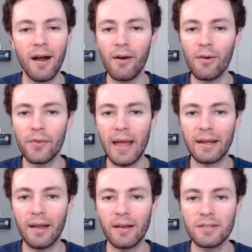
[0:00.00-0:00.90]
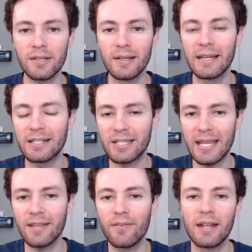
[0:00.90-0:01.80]
Other than that, guys,
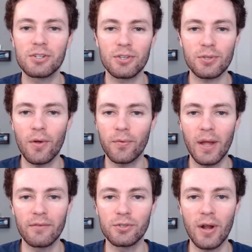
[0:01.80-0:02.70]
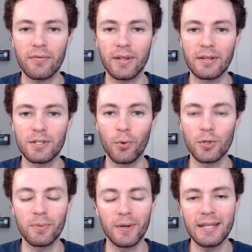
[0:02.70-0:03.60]
take advantage of the software we have at DraftKings Sportsbook.